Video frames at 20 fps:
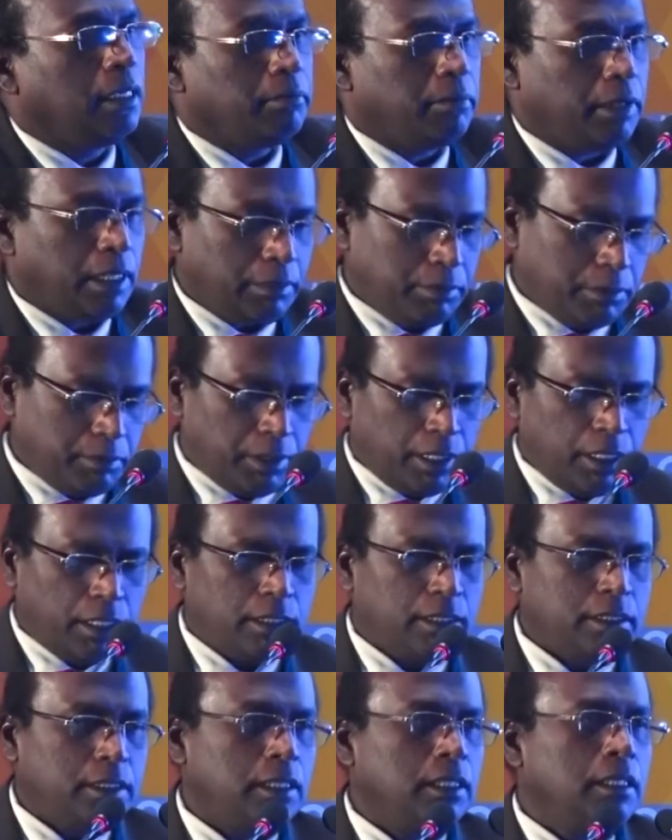Perhaps
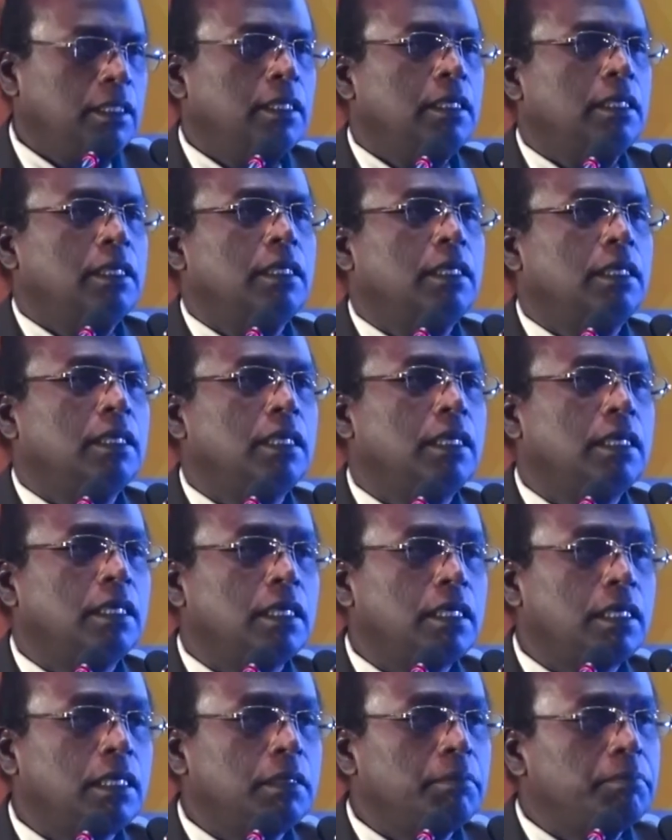because
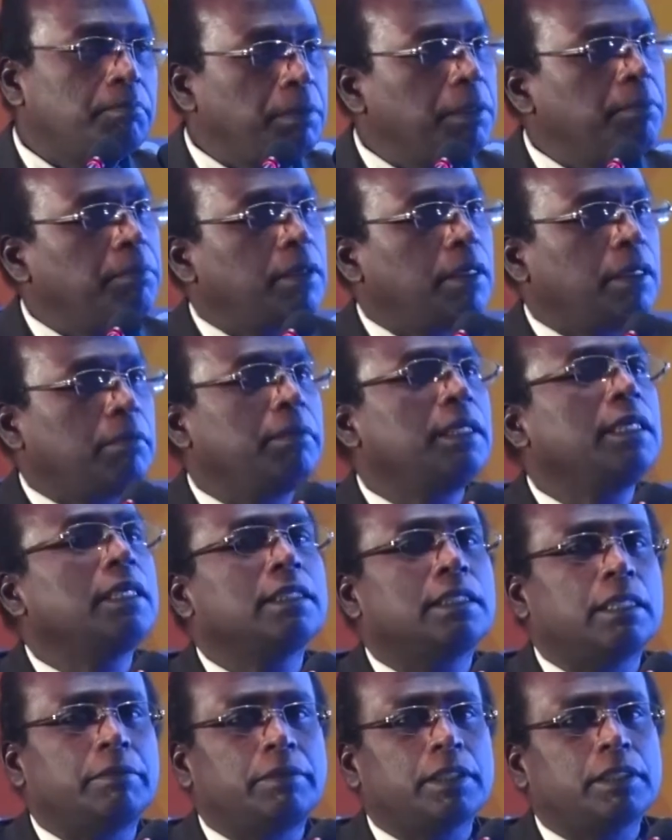people are being
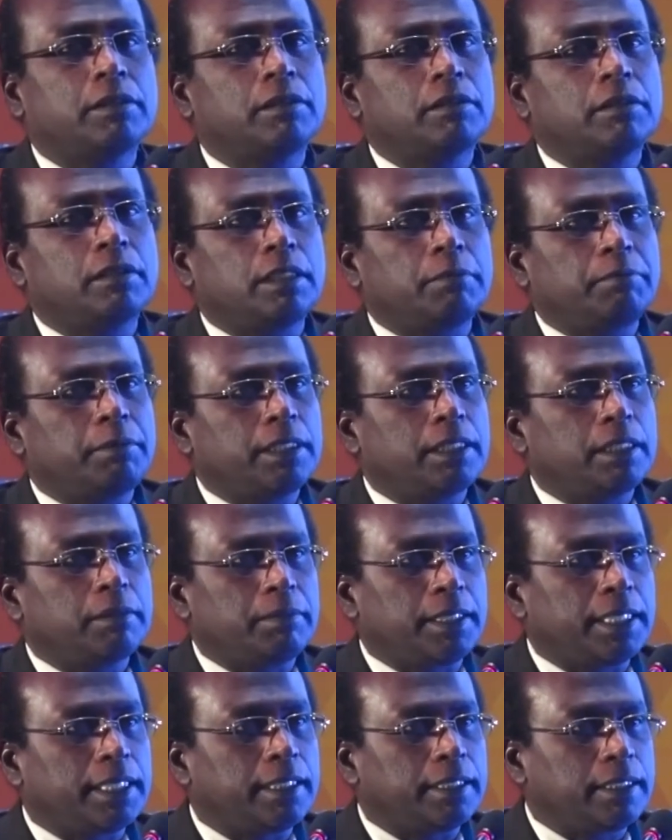subjected to repeated
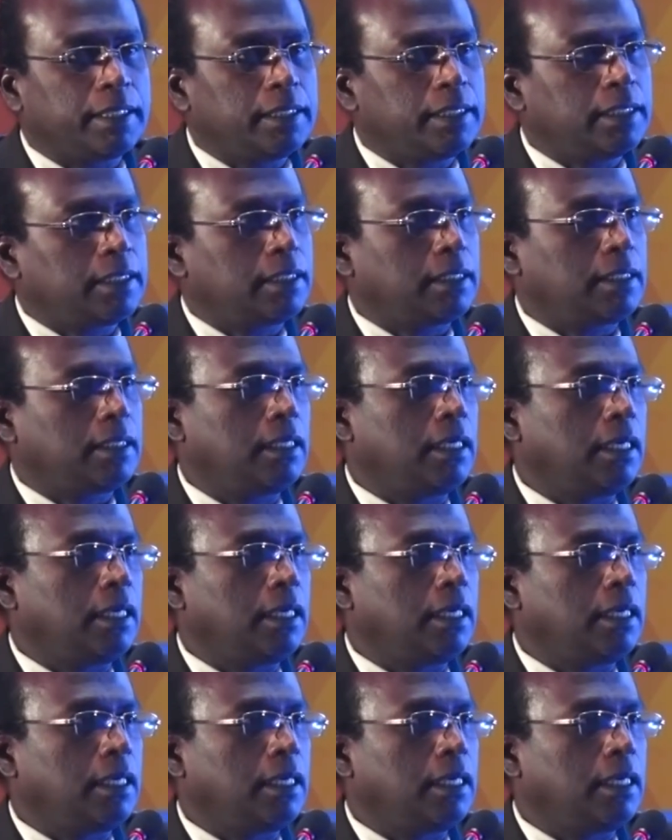medical tests,